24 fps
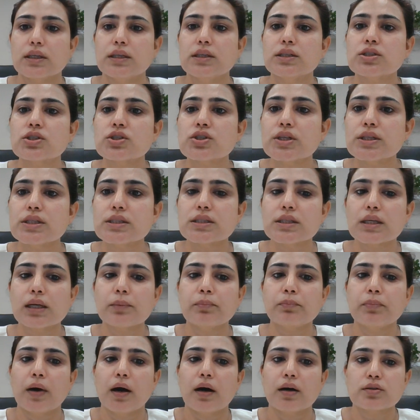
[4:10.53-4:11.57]

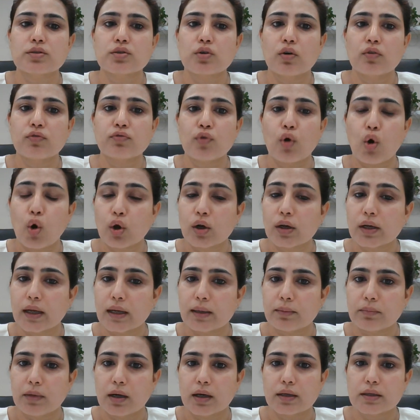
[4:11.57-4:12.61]
intrinsic part of
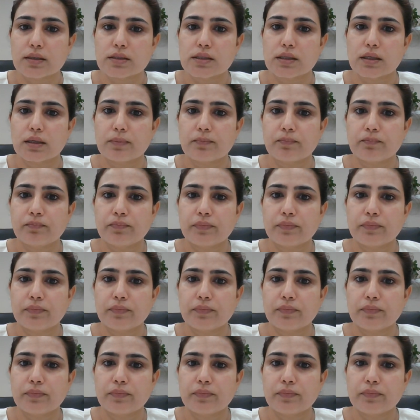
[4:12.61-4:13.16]
online marketing.